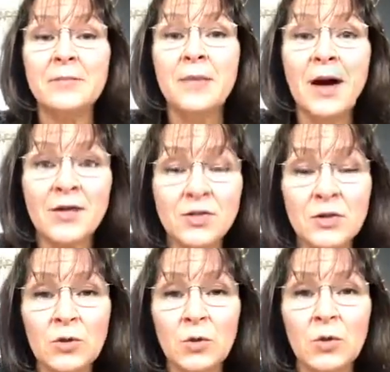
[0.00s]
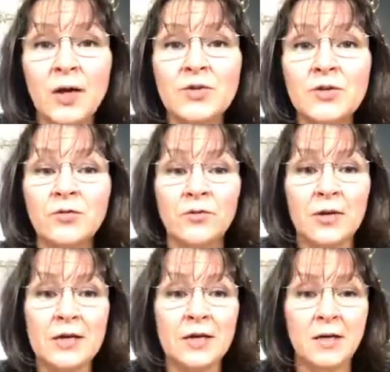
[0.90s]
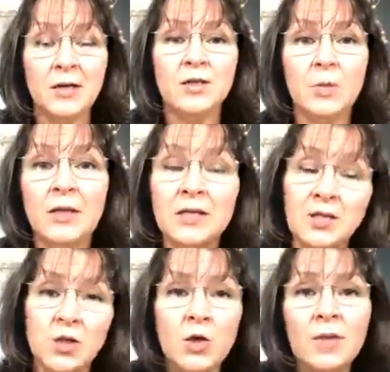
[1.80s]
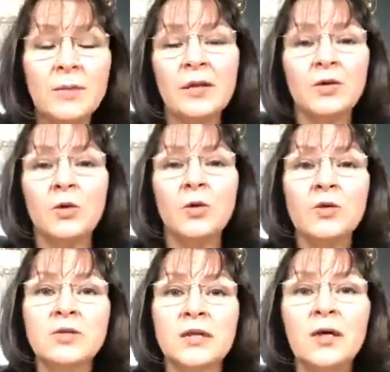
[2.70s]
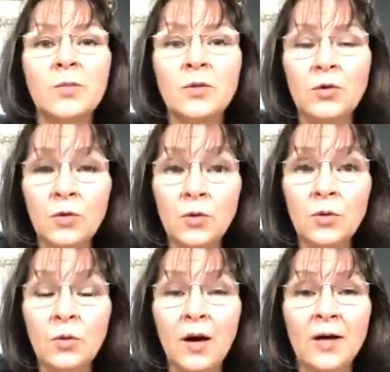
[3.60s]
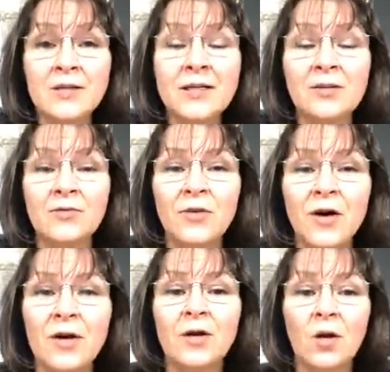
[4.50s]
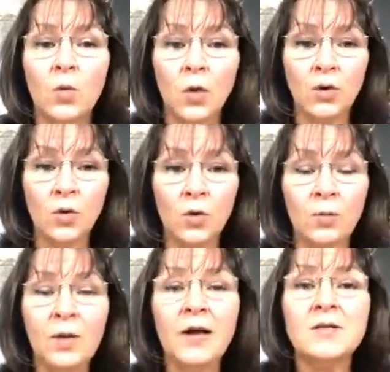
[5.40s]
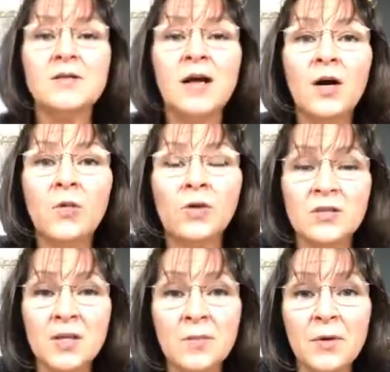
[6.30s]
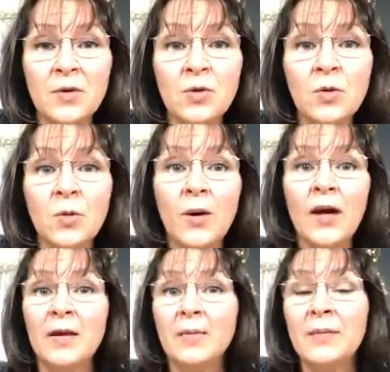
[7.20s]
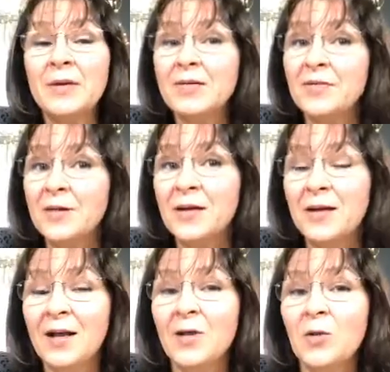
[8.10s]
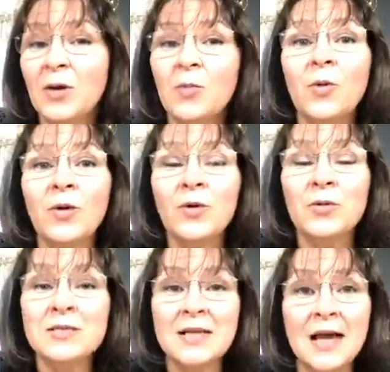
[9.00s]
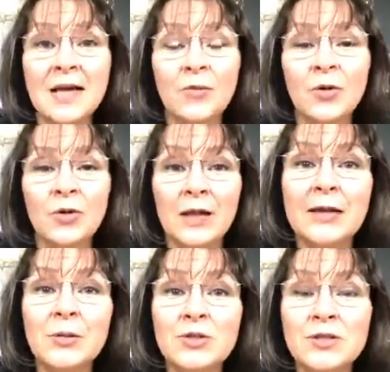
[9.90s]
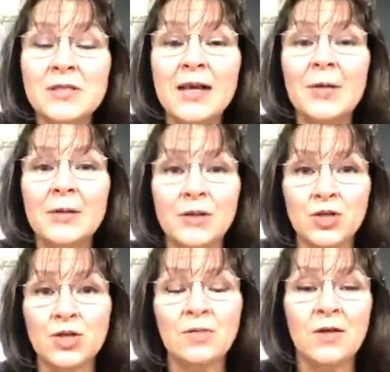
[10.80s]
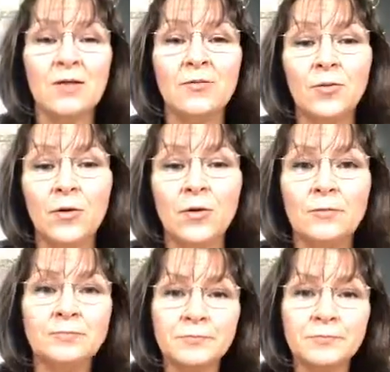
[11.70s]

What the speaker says: mastery call, I do free 20 to 30-minute calls to help you identify what your blocks are, what's keeping you away, and maybe even look at what you're saying and what your language is, and how we can shift that for you.